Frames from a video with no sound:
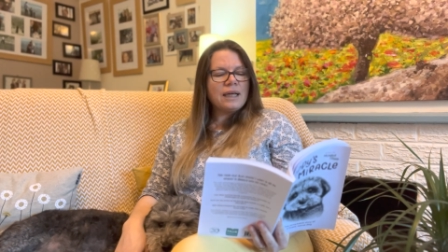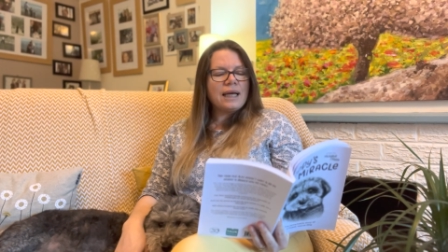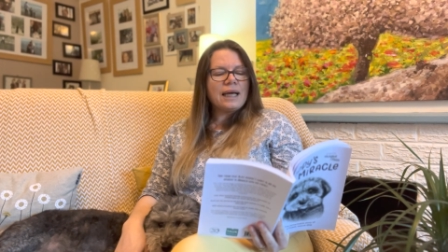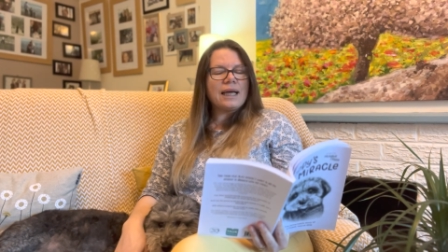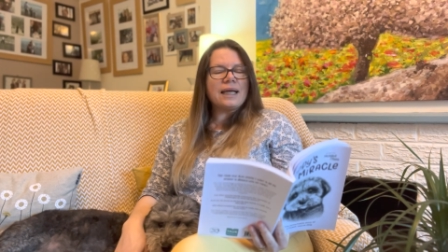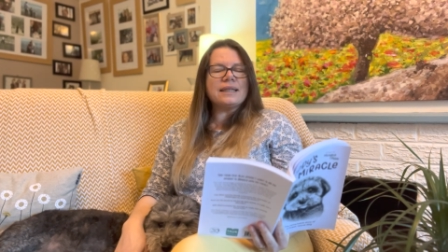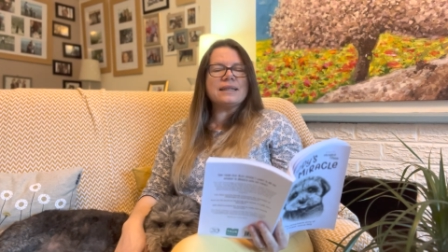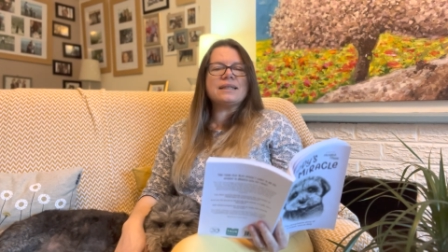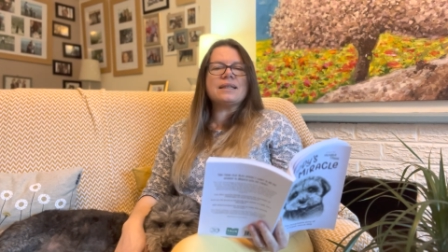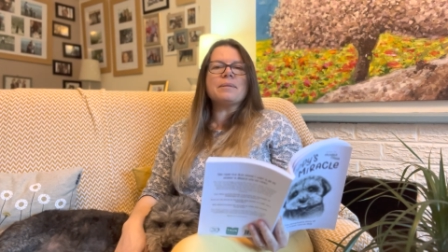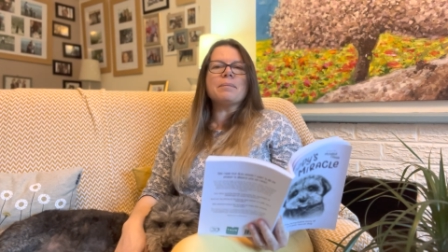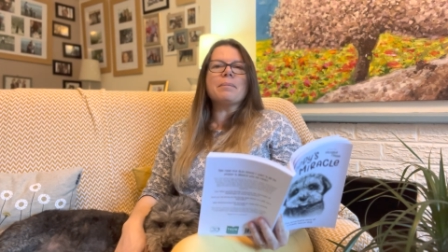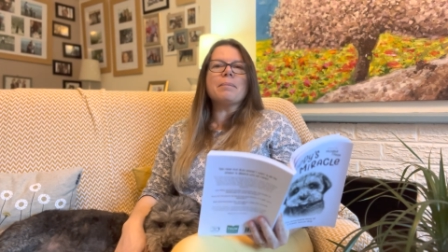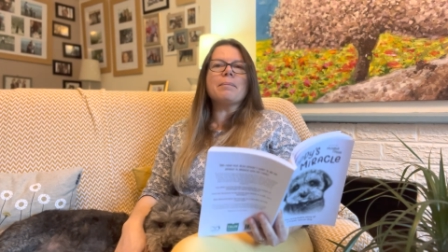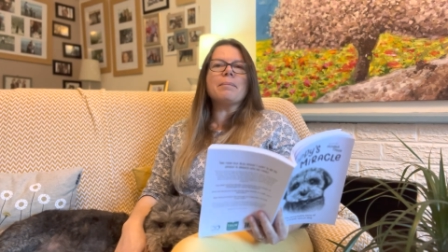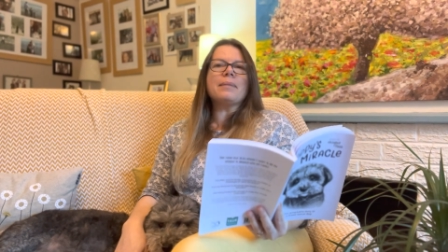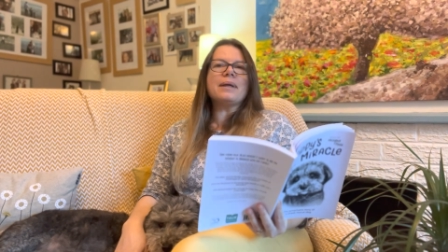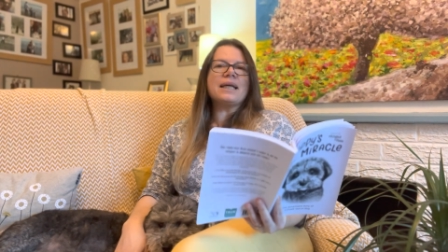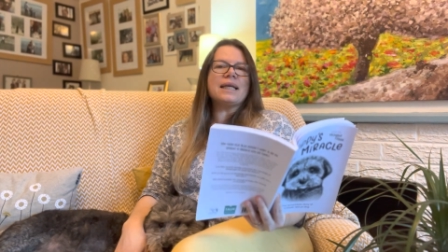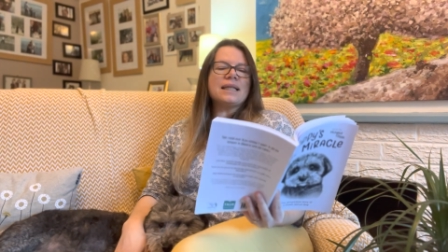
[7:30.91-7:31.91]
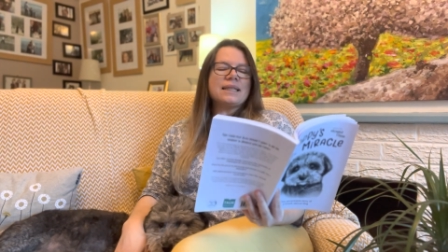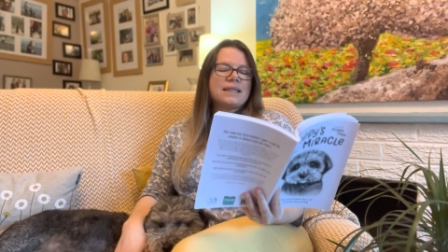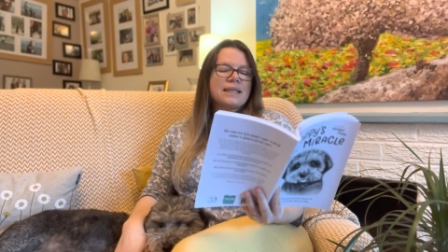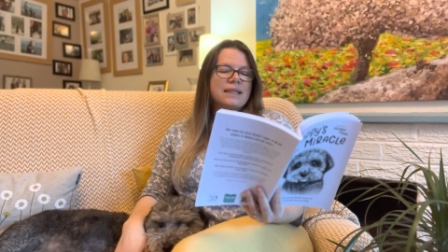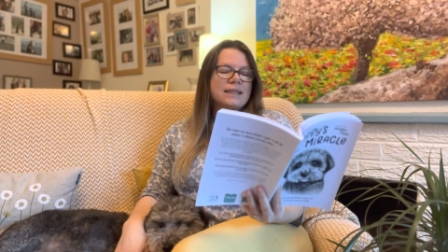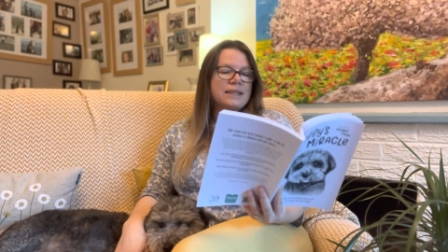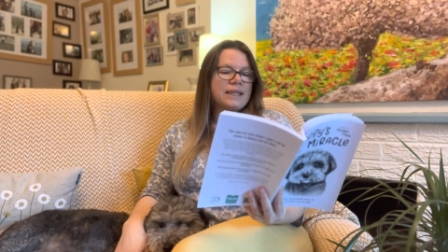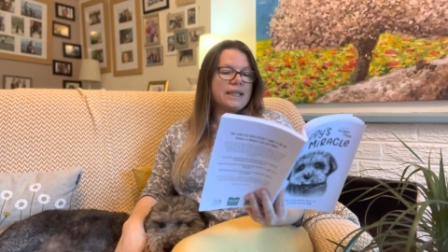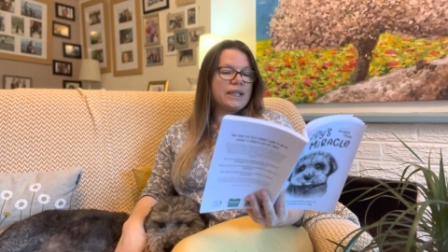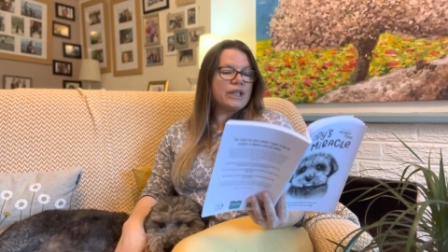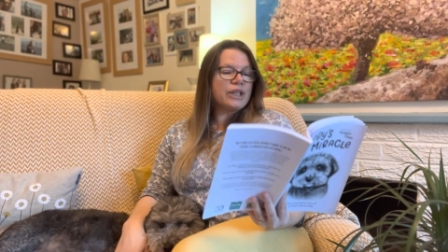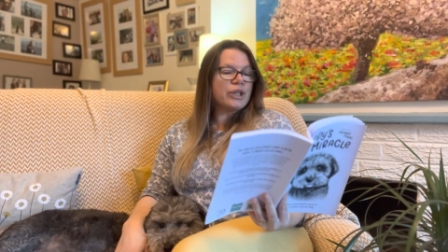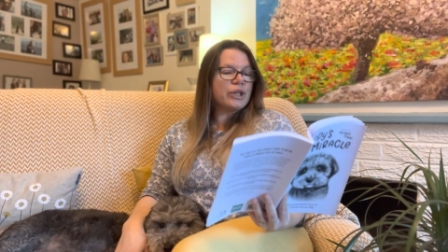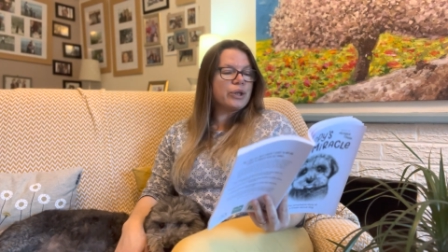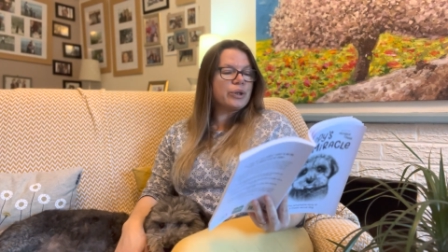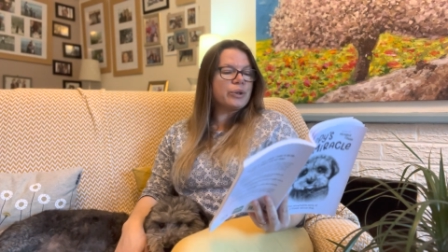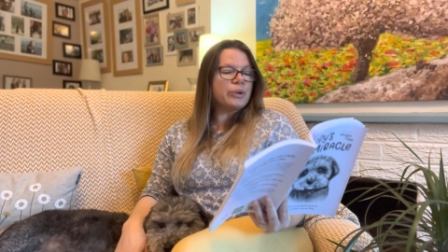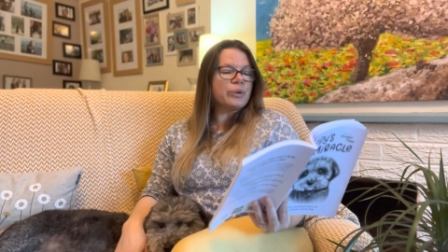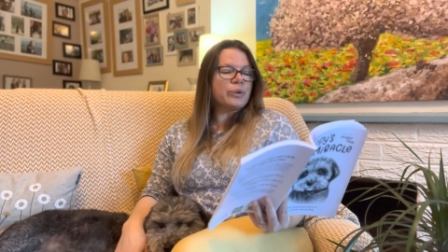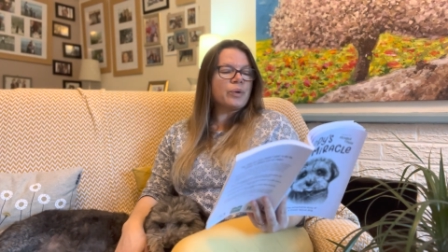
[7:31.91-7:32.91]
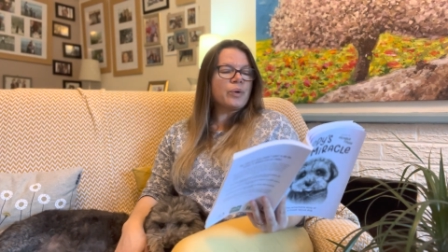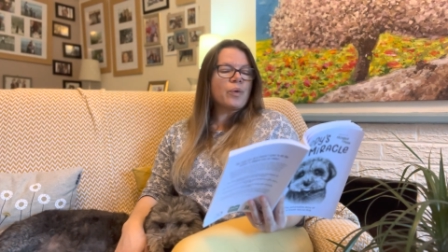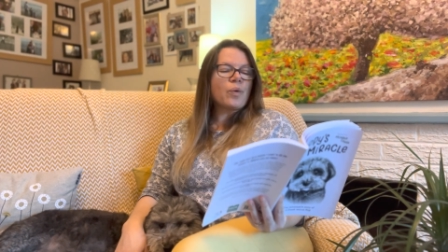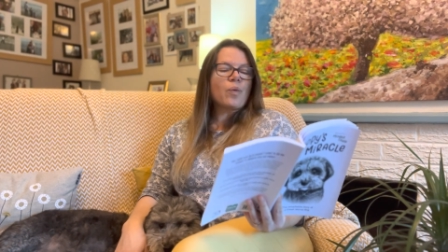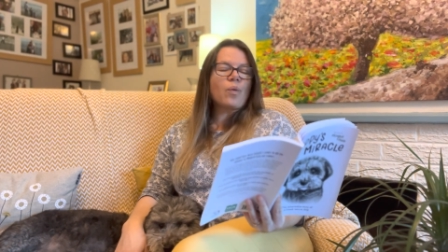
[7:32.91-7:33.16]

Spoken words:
and immediately knew